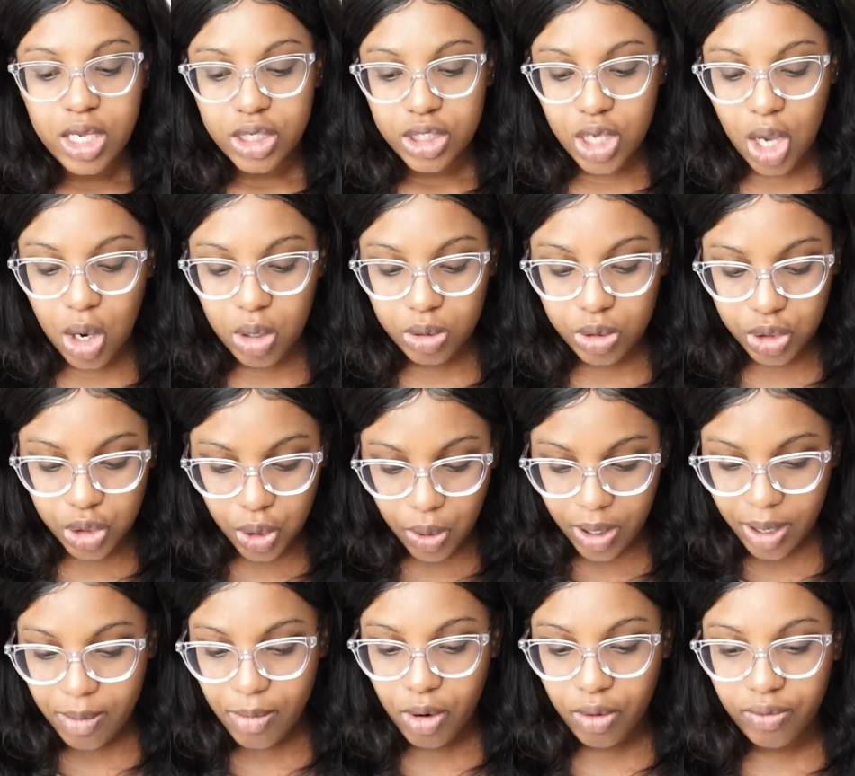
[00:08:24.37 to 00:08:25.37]
So
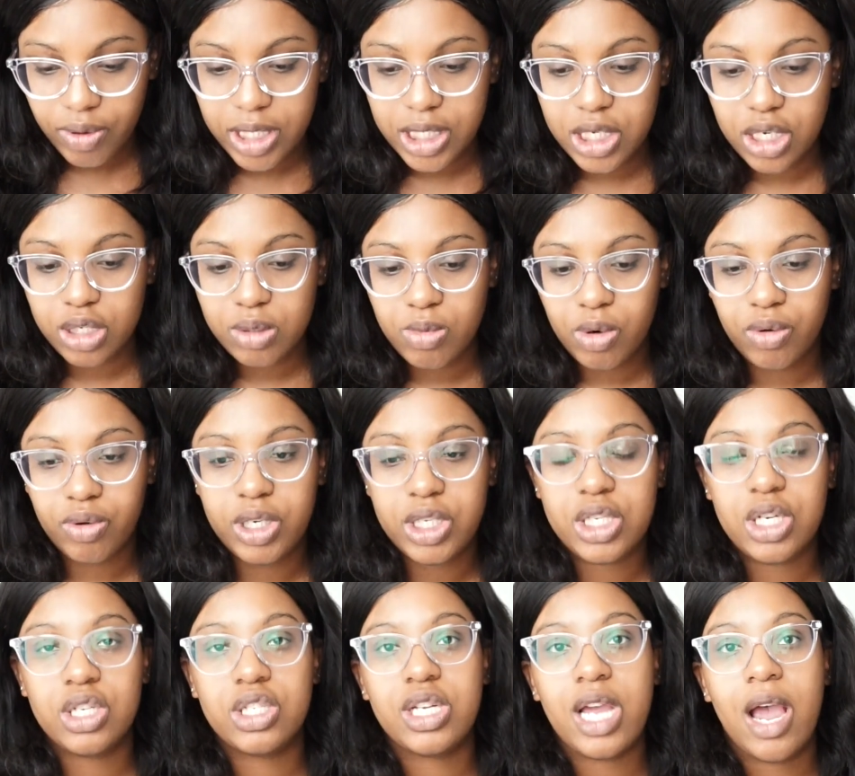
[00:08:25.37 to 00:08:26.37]
doing more research, more
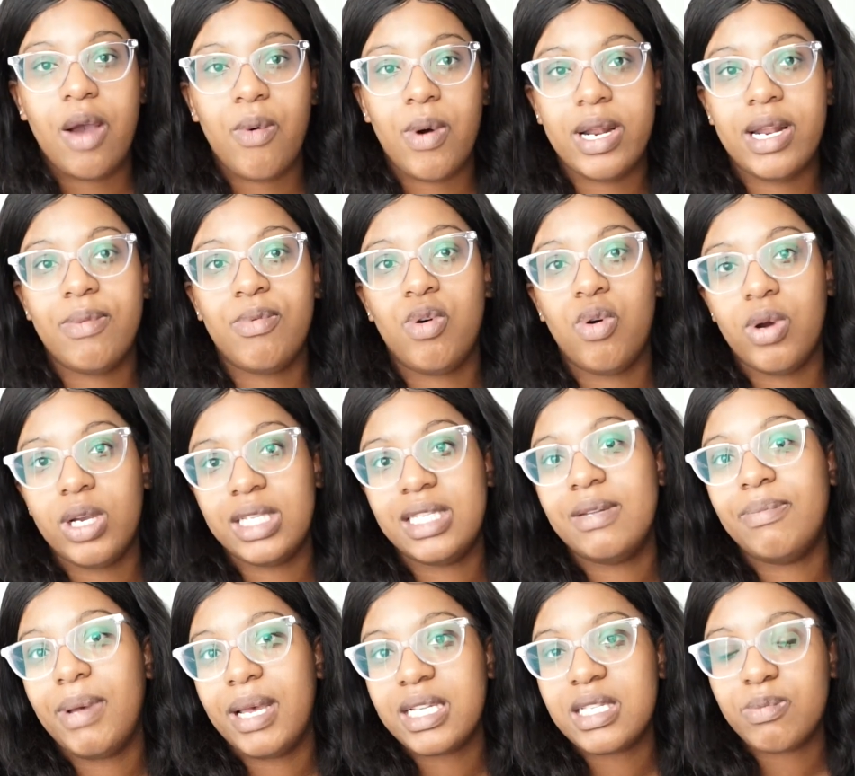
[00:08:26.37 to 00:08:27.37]
research, I wound up going
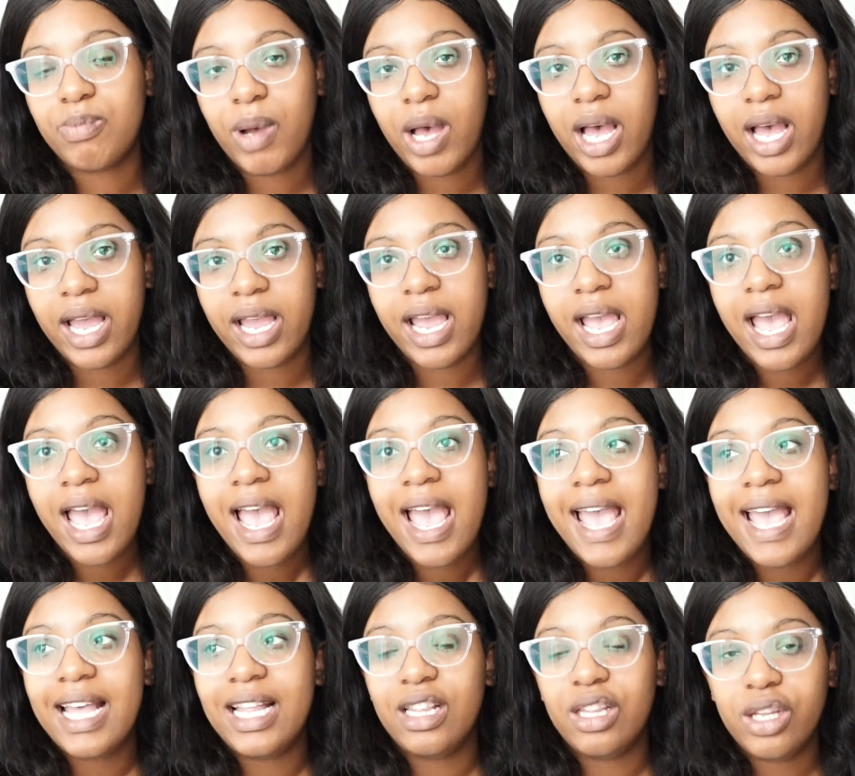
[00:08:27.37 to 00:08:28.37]
to Best Buy
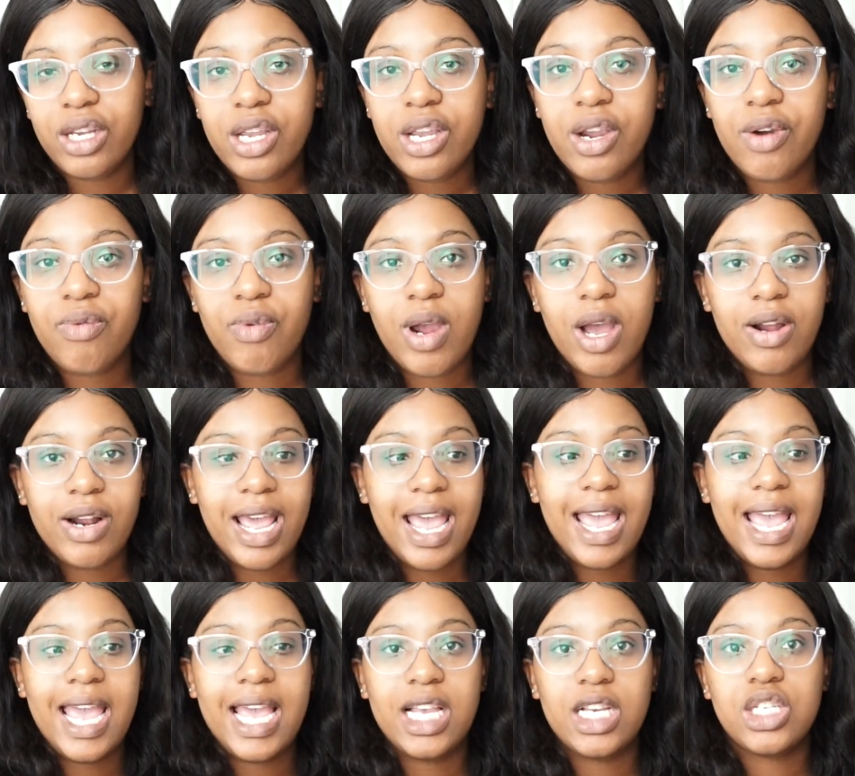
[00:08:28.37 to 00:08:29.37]
and looking around
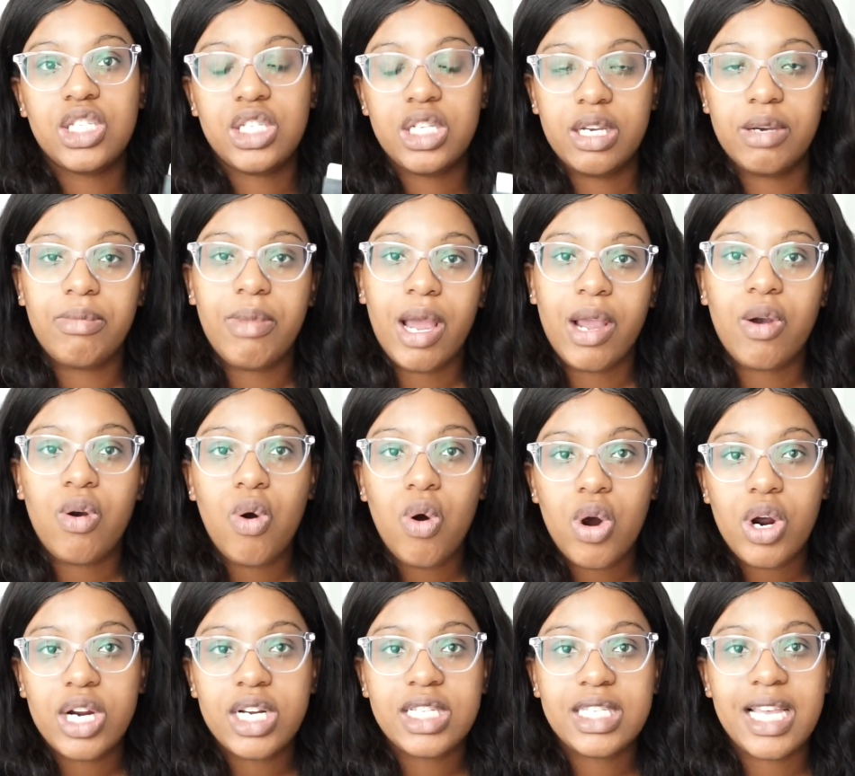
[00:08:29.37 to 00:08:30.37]
at H D M I
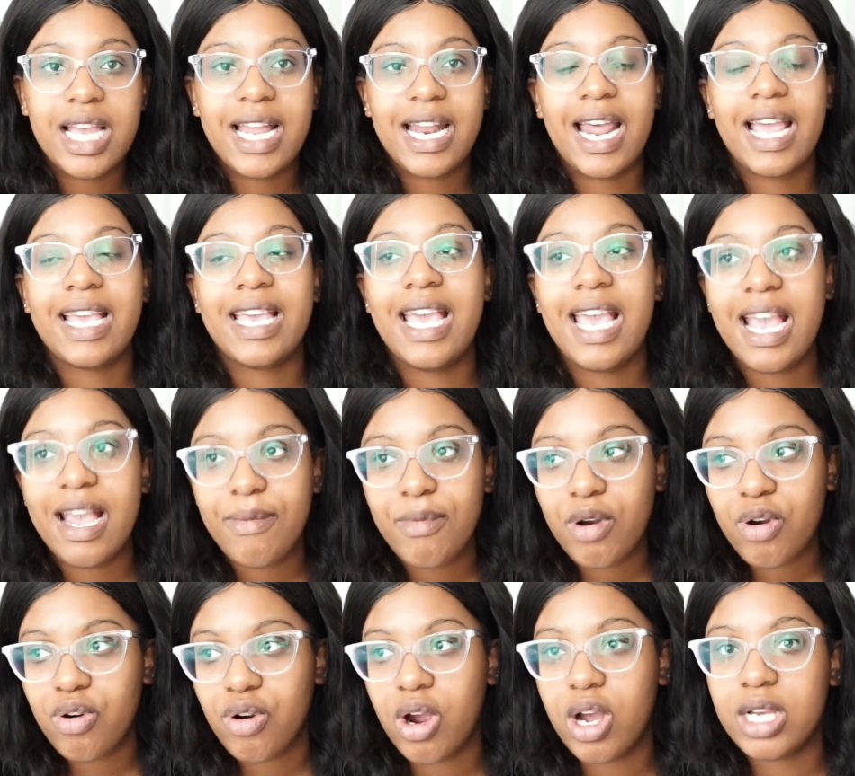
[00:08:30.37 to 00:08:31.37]
cords, and I came
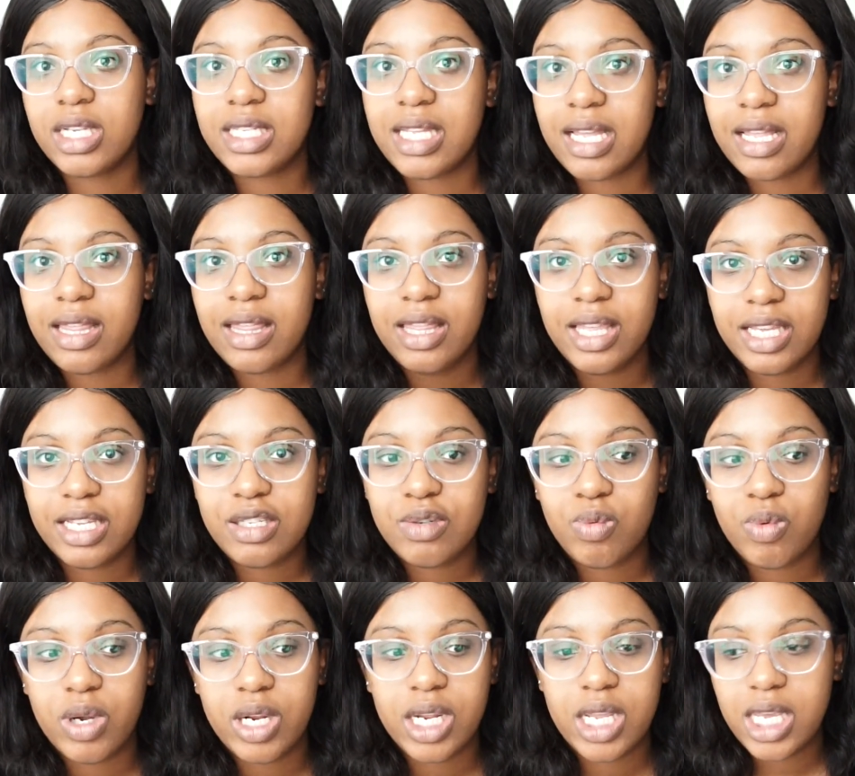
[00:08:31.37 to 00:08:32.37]
across
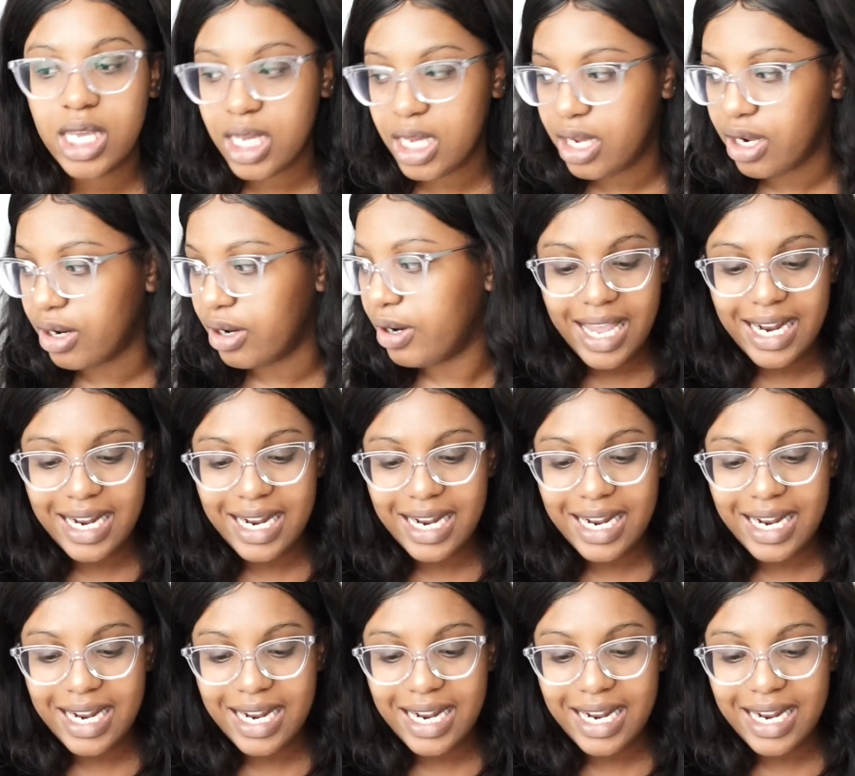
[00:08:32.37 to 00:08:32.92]
this one here.